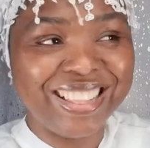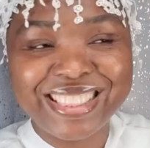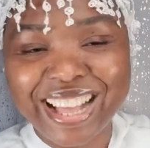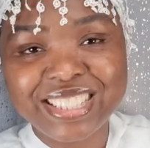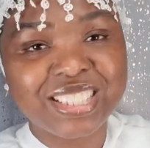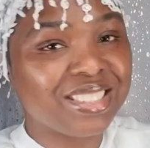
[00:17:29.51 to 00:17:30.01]

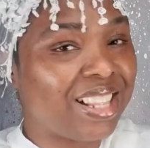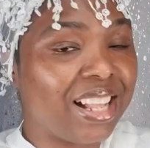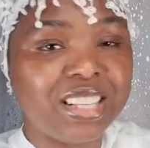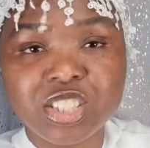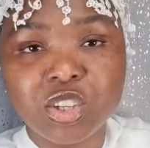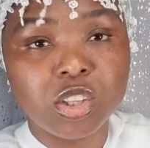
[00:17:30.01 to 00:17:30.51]

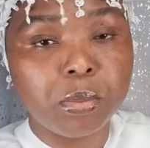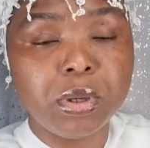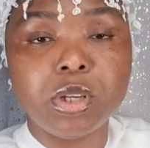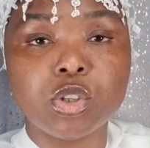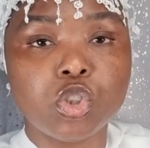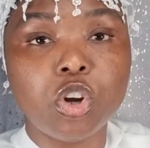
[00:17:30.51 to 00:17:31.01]
That is going to
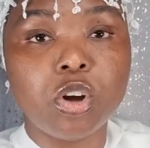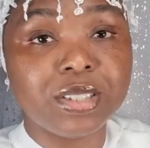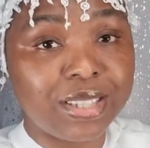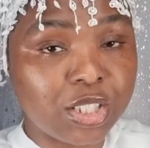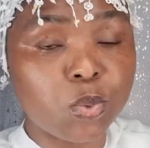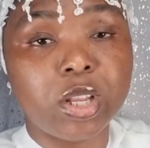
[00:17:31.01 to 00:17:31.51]
be your
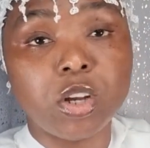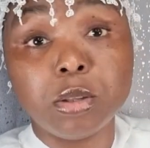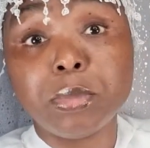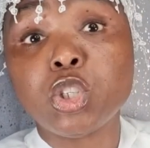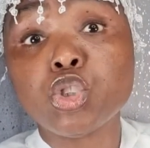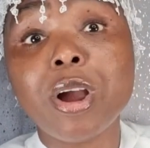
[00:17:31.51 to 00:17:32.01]
choice. That's why you're
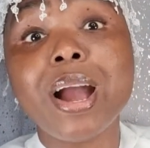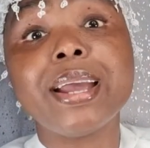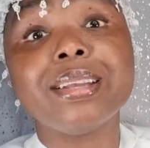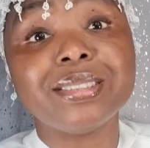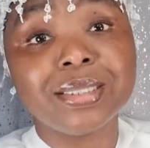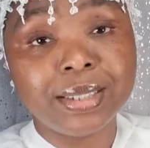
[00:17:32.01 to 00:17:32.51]
going to be
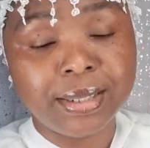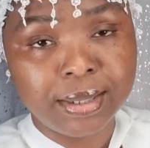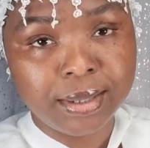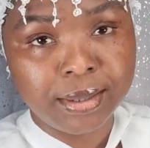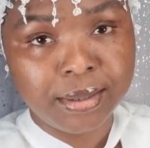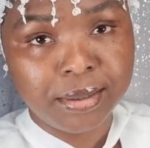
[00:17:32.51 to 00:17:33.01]
tried.
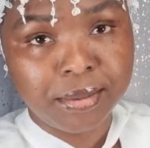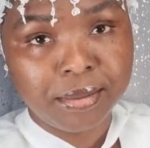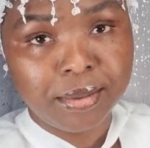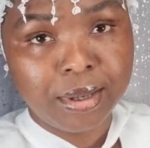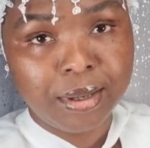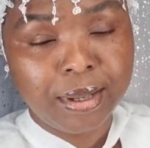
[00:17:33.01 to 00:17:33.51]

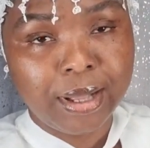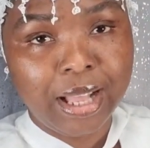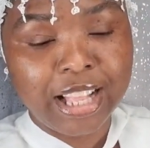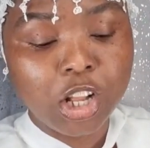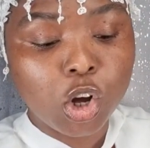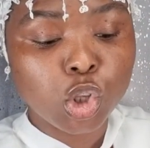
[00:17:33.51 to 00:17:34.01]

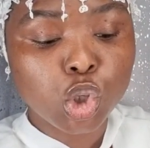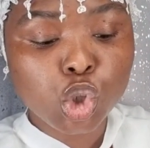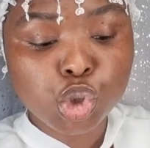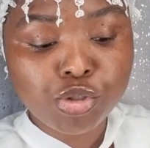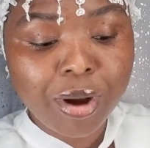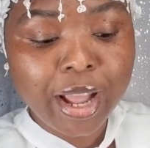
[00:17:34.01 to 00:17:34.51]
And they're going to
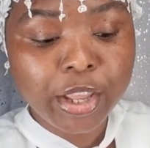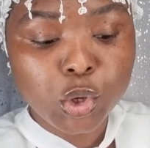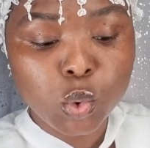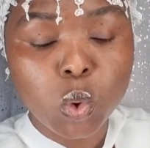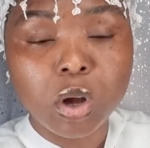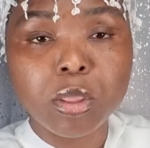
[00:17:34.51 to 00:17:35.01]
try
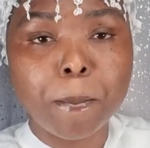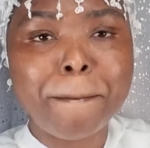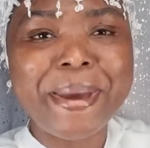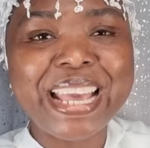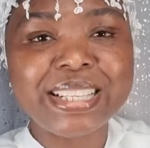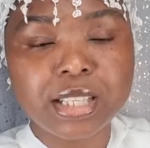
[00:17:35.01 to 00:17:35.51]
you on the
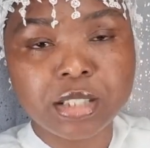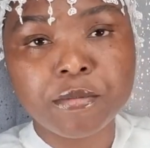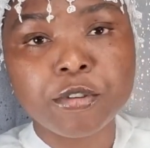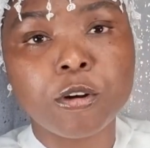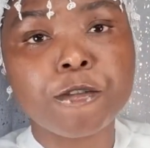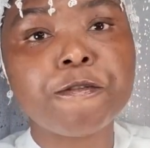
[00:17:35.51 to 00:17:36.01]
basis
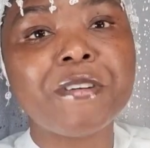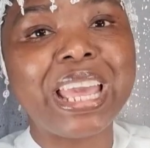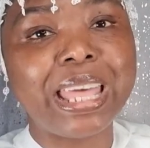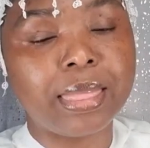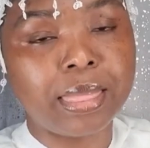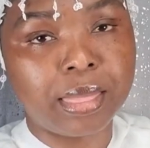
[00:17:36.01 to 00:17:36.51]
of your
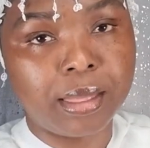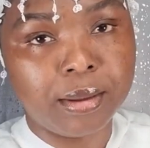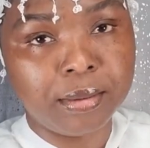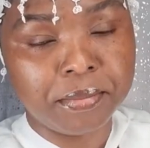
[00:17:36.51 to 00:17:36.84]
faith.